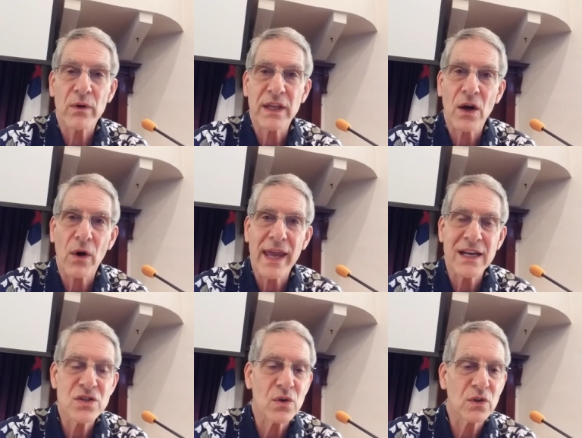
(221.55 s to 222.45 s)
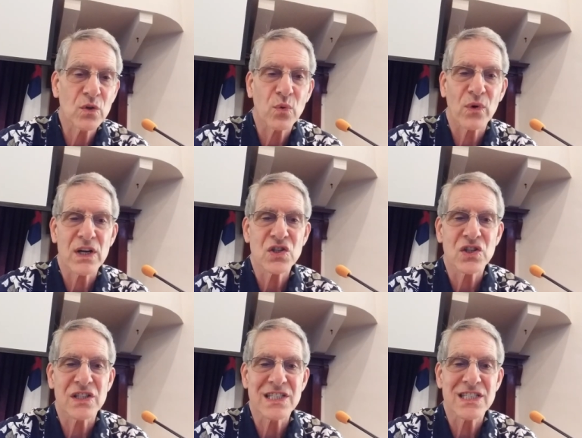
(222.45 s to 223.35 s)
the age old
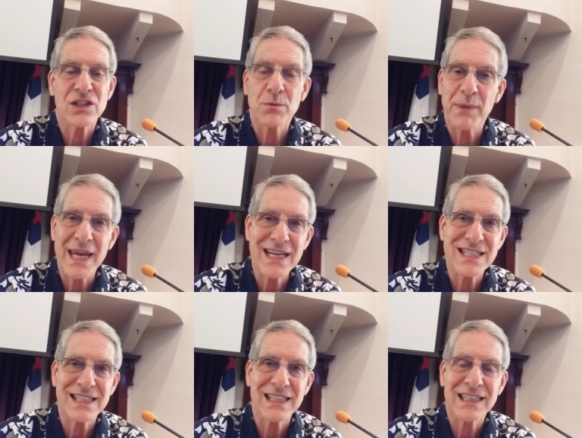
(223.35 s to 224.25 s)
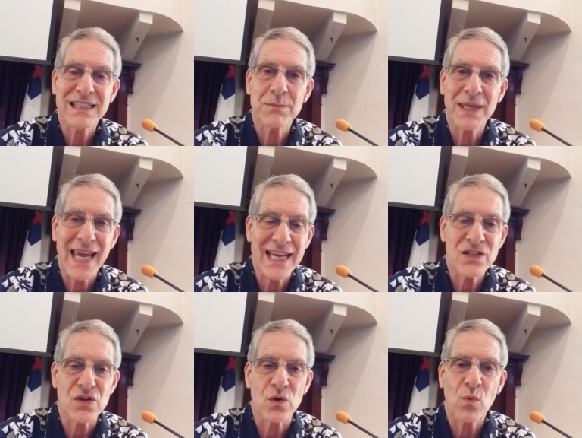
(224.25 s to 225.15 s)
question still begs to be
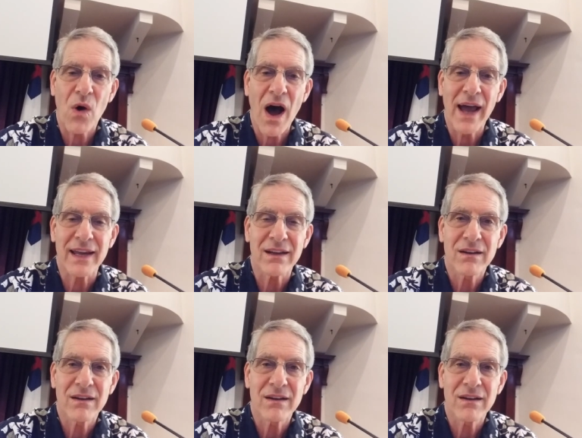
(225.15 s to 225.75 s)
answered why.